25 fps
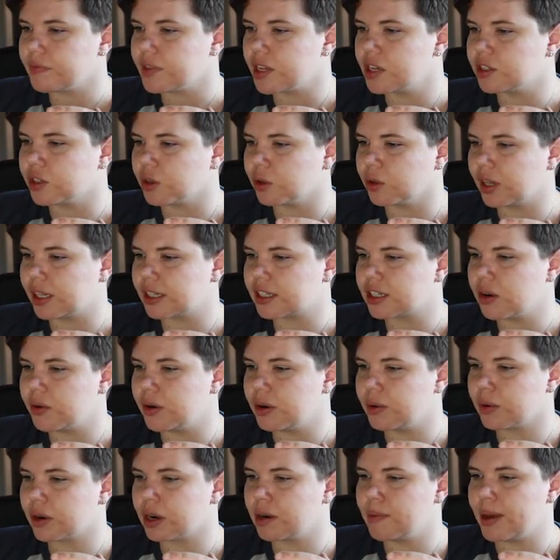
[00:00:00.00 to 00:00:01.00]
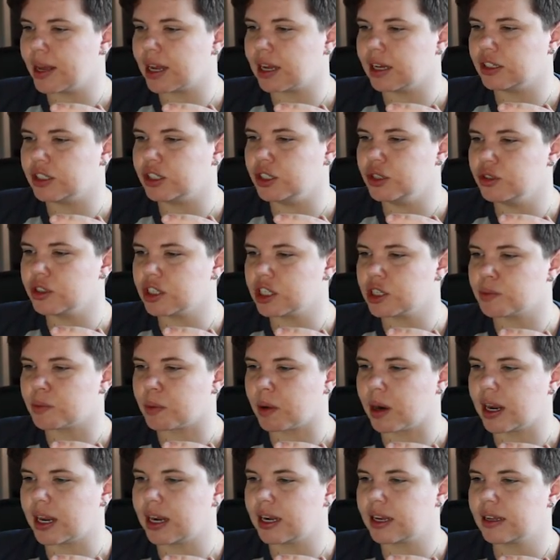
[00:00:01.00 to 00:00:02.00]
So let's go in, we're going to choose a
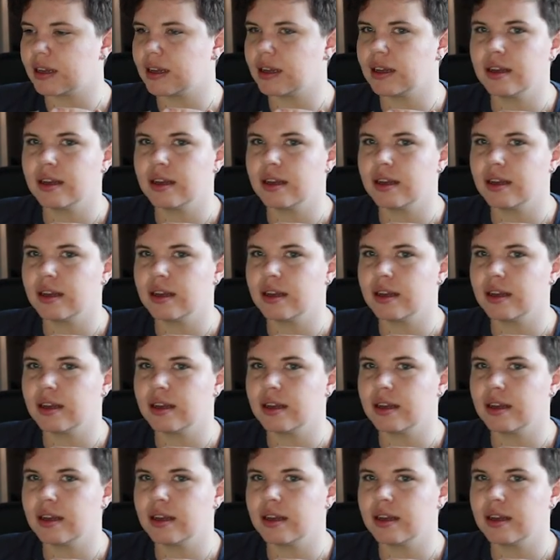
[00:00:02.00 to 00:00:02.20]
sprite.